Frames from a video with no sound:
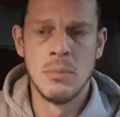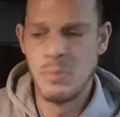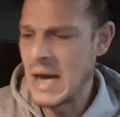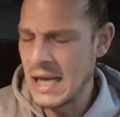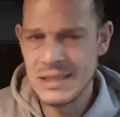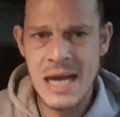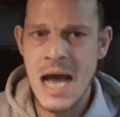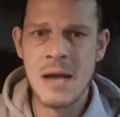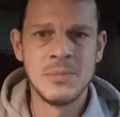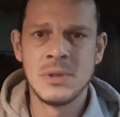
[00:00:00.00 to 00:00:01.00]
bars and
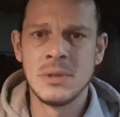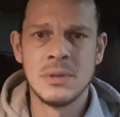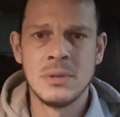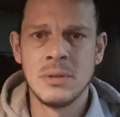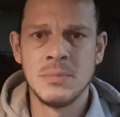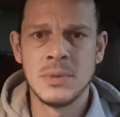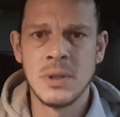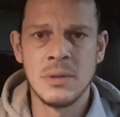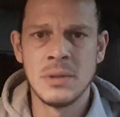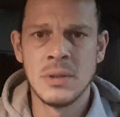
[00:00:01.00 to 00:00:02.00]
arms
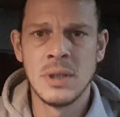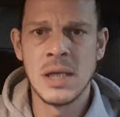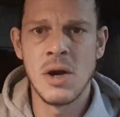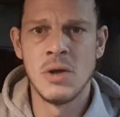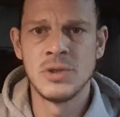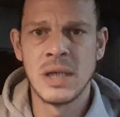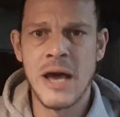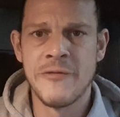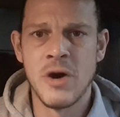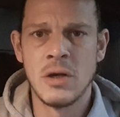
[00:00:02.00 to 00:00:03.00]
that link it all
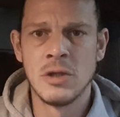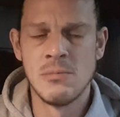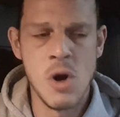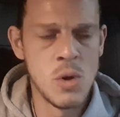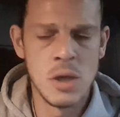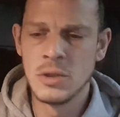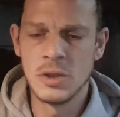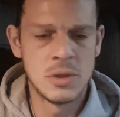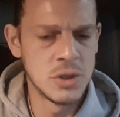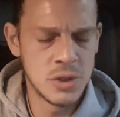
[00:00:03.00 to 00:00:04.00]
together. The motor,
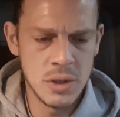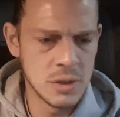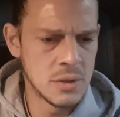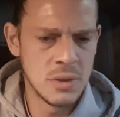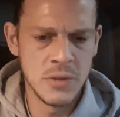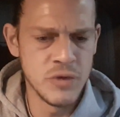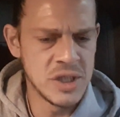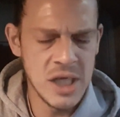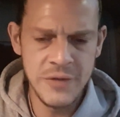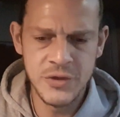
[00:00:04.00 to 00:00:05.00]
the
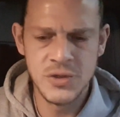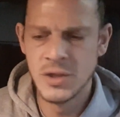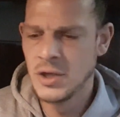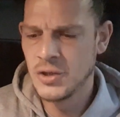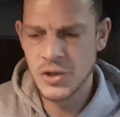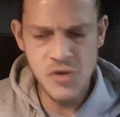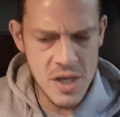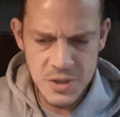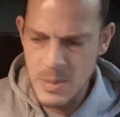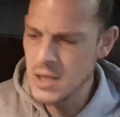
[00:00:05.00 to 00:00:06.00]
receivers and the
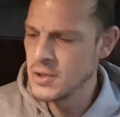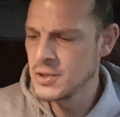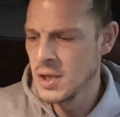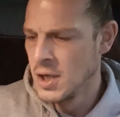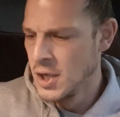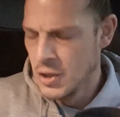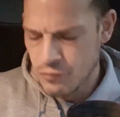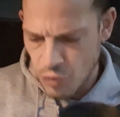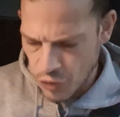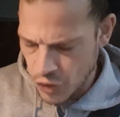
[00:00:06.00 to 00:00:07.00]
transmitters
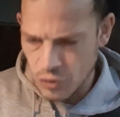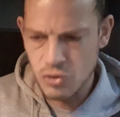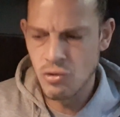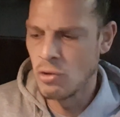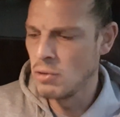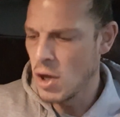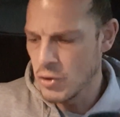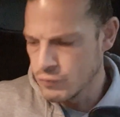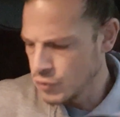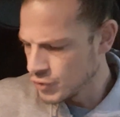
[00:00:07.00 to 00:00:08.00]
run the controller
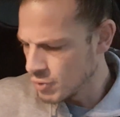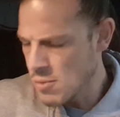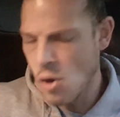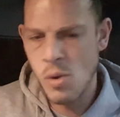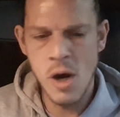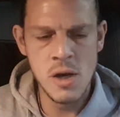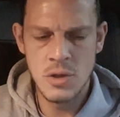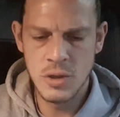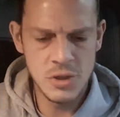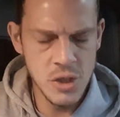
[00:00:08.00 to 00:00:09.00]
that runs the motor
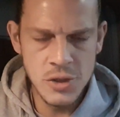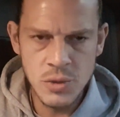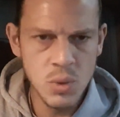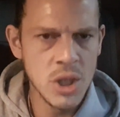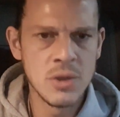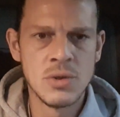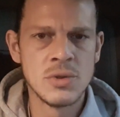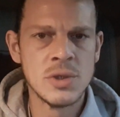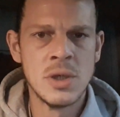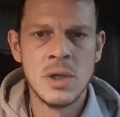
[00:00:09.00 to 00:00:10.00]
that turns the wheels.